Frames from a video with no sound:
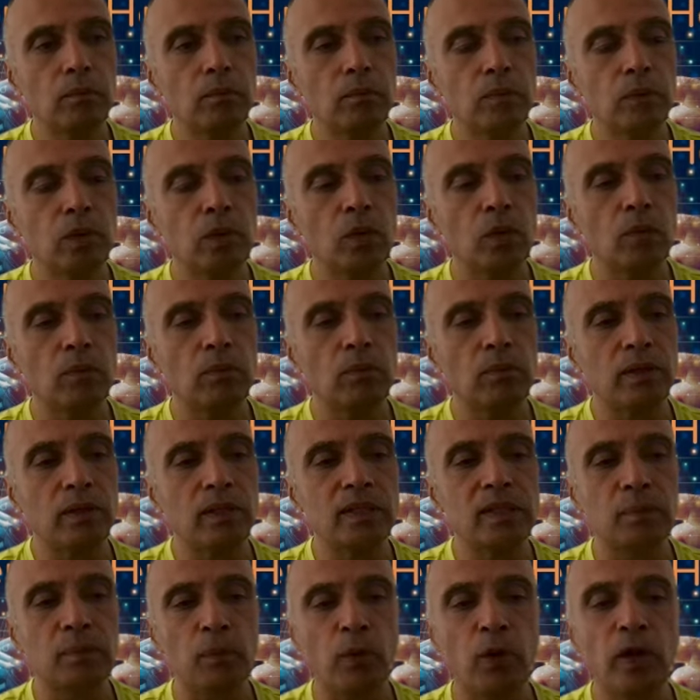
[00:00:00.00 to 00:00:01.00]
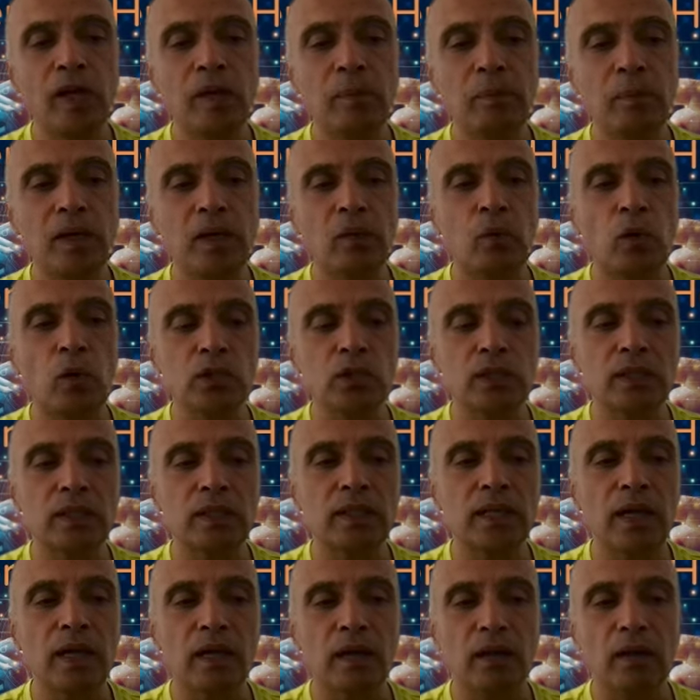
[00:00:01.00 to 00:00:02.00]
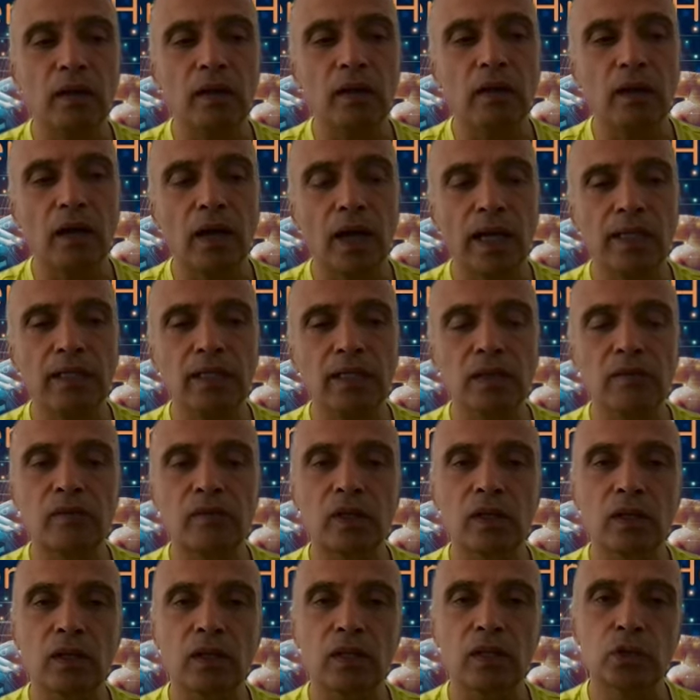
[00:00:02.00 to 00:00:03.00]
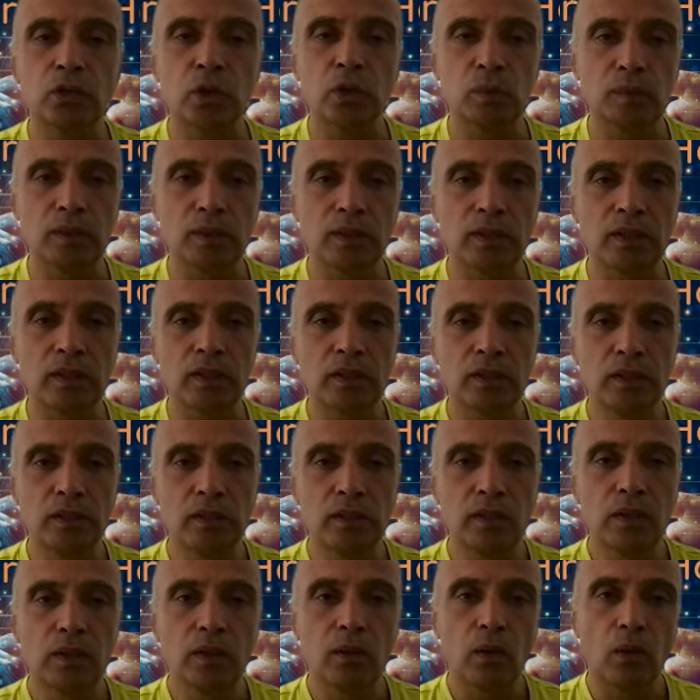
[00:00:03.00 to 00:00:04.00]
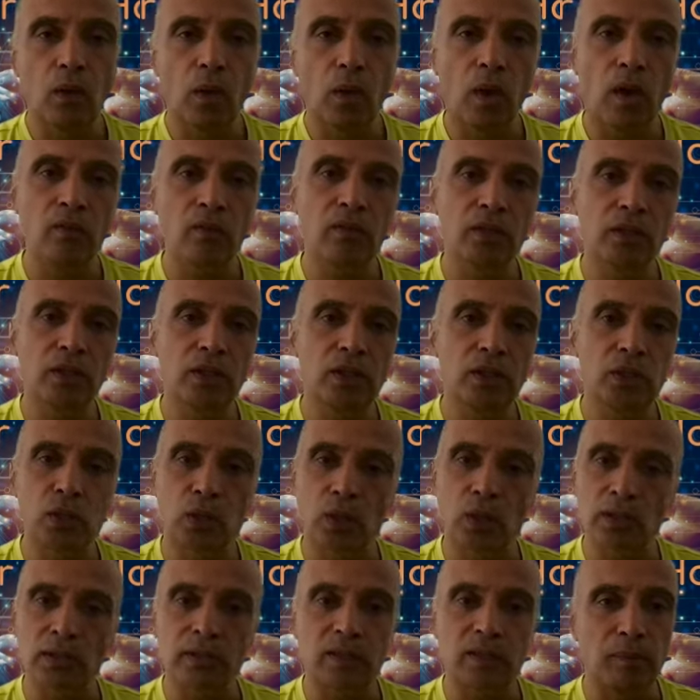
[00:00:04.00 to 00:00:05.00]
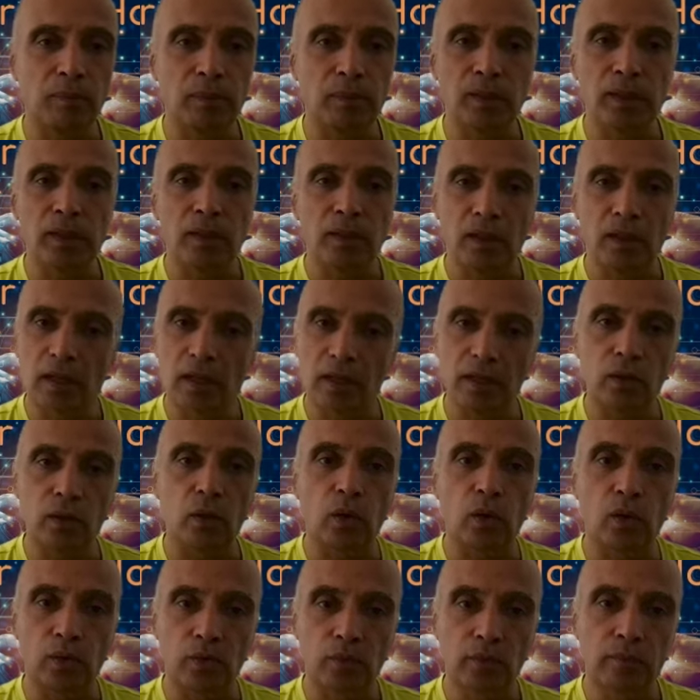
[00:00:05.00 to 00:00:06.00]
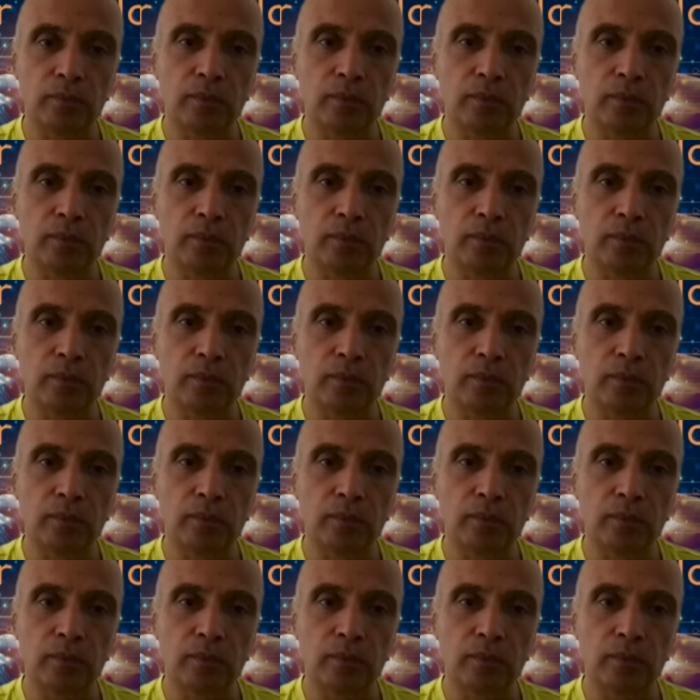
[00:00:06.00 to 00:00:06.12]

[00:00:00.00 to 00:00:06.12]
you know, disappointment wasn't there either for the consumer or for the insurance company later on.